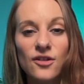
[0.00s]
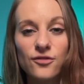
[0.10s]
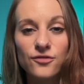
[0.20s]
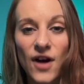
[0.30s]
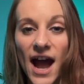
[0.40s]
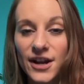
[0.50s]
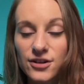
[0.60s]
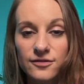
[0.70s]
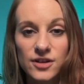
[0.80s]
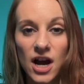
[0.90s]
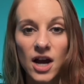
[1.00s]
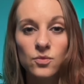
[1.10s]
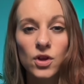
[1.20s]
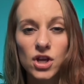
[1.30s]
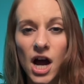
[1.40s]
the fire of God
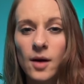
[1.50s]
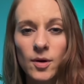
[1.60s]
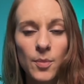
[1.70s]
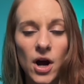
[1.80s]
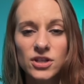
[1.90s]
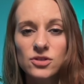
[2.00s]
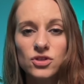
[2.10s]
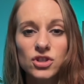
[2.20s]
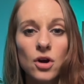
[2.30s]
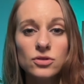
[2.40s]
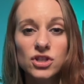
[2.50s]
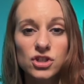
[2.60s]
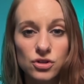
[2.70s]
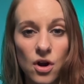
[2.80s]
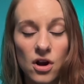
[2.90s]
will come upon you so
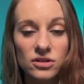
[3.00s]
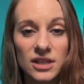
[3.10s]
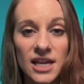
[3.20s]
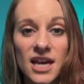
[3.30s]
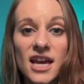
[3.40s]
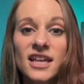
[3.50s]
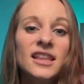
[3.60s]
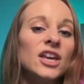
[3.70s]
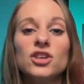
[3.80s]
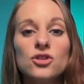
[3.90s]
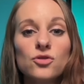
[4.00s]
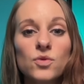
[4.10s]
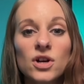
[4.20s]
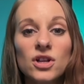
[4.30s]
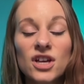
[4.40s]
strongly that you
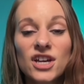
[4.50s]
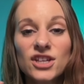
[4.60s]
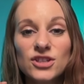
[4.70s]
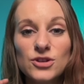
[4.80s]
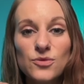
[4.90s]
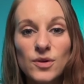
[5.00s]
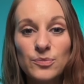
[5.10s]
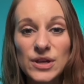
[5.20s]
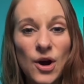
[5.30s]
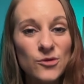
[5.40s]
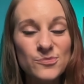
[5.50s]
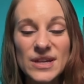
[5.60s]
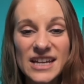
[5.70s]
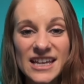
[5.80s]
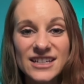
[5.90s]
will be
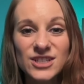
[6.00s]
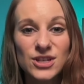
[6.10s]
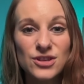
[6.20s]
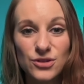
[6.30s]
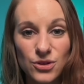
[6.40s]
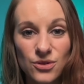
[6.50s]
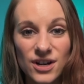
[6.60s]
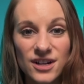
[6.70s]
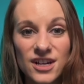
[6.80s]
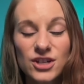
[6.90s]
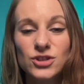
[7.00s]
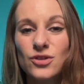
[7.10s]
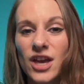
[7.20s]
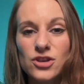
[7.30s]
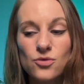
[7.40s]
obedient to the Lord, so
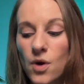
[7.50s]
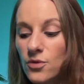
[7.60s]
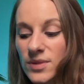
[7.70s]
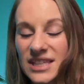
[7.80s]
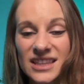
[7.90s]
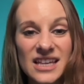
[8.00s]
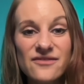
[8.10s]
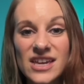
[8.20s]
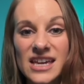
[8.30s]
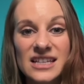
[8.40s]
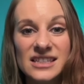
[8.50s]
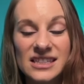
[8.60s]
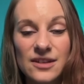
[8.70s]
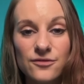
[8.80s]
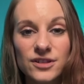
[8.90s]
that you won't be living in
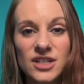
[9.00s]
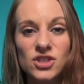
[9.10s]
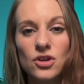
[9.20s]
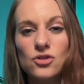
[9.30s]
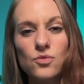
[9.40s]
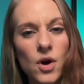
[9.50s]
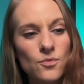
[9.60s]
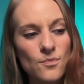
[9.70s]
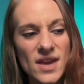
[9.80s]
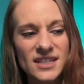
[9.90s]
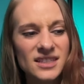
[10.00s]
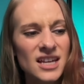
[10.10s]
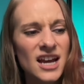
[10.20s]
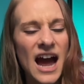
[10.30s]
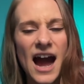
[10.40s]
sinfulness, so you won't miss
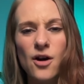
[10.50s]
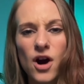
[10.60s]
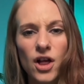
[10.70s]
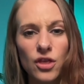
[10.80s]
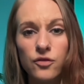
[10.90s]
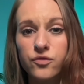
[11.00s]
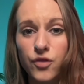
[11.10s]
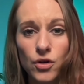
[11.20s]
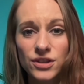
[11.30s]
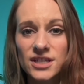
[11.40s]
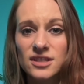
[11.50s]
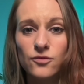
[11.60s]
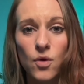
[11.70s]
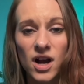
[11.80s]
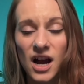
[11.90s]
out on the fullness
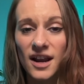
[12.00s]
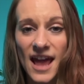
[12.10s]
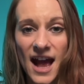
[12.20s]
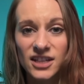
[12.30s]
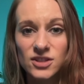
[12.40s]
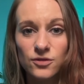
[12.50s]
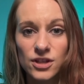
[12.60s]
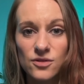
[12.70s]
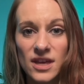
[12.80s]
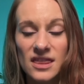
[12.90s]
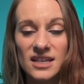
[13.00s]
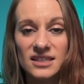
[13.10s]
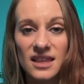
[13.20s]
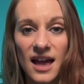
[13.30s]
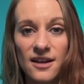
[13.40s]
of what God has for you in
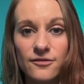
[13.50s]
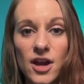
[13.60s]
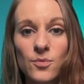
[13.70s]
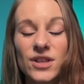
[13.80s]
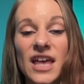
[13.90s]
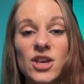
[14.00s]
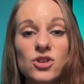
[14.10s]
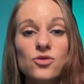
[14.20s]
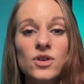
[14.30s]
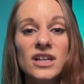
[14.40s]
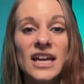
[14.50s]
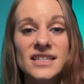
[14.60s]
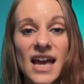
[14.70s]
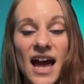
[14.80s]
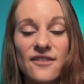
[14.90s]
this life, but that you will get
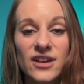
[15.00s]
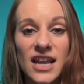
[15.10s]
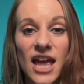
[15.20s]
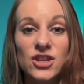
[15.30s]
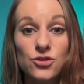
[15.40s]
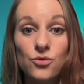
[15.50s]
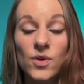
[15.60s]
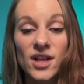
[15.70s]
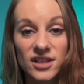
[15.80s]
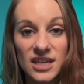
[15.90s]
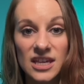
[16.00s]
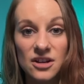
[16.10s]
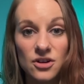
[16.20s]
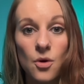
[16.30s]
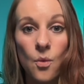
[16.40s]
to heaven and you will
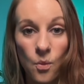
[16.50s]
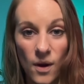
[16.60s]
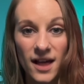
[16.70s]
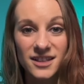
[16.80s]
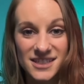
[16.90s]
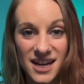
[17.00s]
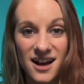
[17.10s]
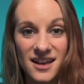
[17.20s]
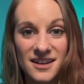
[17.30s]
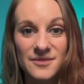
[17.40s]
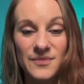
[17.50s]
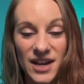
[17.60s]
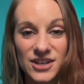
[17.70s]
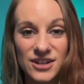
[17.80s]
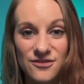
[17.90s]
hear, "Well done, my
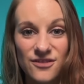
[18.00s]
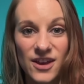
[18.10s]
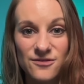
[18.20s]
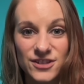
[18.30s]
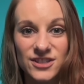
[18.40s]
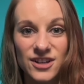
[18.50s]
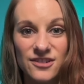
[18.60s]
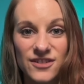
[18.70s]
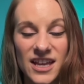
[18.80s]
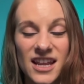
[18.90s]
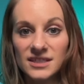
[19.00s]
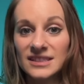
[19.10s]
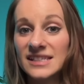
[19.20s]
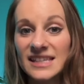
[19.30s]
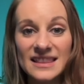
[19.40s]
good and faithful servant."
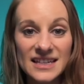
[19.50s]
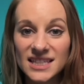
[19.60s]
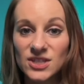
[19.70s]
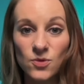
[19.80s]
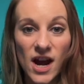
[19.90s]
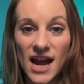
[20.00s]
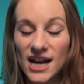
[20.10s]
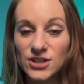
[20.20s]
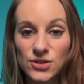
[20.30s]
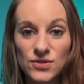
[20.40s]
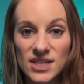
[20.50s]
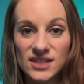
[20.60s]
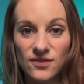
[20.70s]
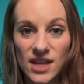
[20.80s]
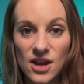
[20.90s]
Listen, this is why I do
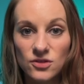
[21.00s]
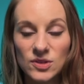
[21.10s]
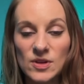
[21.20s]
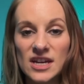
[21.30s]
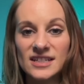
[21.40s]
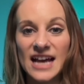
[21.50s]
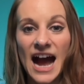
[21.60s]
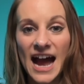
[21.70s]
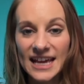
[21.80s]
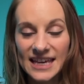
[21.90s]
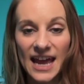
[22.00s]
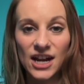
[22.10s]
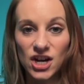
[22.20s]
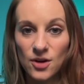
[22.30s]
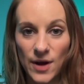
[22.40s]
these videos, because I
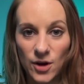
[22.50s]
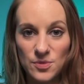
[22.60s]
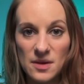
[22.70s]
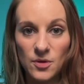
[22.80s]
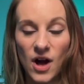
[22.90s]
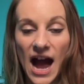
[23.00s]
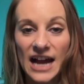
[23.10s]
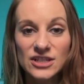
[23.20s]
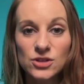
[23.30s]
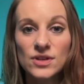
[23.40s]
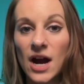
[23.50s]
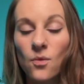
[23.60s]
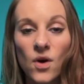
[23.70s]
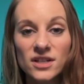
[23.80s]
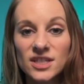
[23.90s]
care about people. I do not
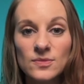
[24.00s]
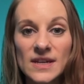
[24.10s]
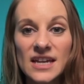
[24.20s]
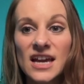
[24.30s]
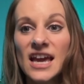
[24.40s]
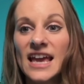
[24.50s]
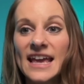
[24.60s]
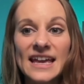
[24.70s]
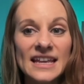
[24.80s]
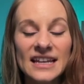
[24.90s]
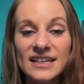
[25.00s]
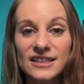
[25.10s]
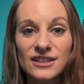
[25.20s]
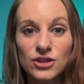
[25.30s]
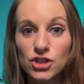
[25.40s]
want to be in
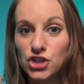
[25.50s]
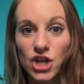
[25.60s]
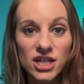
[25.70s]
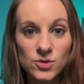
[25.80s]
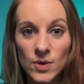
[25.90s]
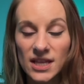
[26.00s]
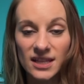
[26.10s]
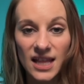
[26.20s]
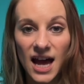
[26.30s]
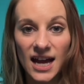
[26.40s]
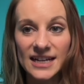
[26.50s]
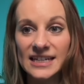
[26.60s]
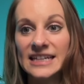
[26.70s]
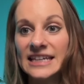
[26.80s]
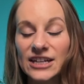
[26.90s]
the judgment line
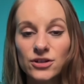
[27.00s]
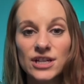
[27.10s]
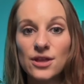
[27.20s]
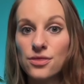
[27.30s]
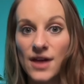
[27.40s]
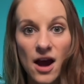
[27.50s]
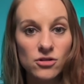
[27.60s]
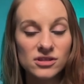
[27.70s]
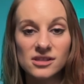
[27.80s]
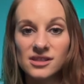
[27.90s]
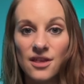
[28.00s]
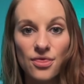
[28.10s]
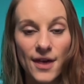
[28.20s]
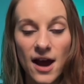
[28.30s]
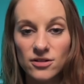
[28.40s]
hearing thousands
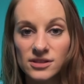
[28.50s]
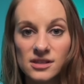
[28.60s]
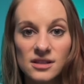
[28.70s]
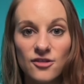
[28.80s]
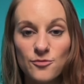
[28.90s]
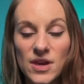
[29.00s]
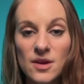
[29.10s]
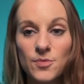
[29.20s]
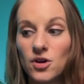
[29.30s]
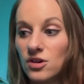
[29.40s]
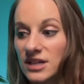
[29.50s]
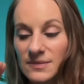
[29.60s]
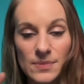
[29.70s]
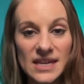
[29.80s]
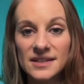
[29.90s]
and thousands of people
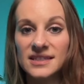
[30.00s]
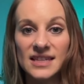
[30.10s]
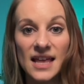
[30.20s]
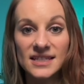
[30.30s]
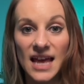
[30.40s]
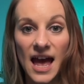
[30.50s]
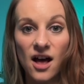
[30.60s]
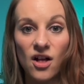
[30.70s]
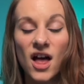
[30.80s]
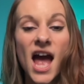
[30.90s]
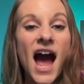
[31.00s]
being sent to hell.